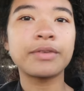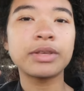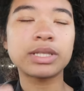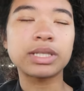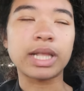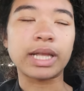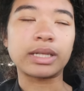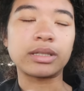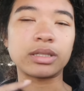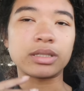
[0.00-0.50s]
if
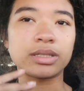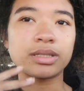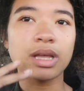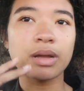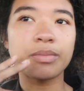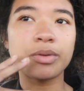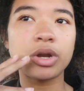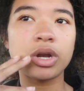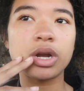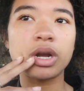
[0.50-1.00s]
it's like the
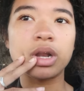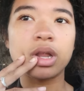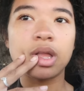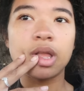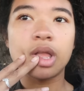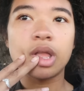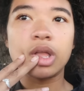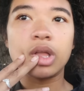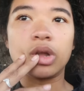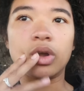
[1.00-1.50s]
summer
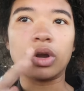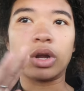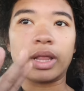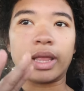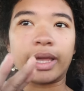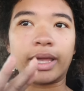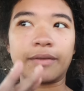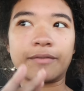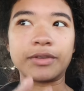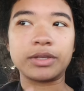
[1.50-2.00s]
or
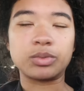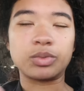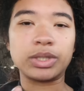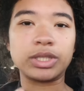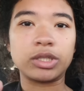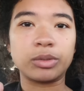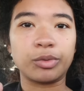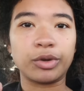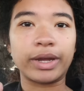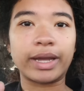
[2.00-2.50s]
like if it's
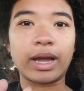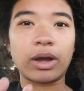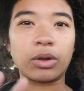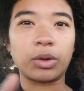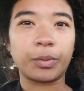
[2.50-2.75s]
winter break, I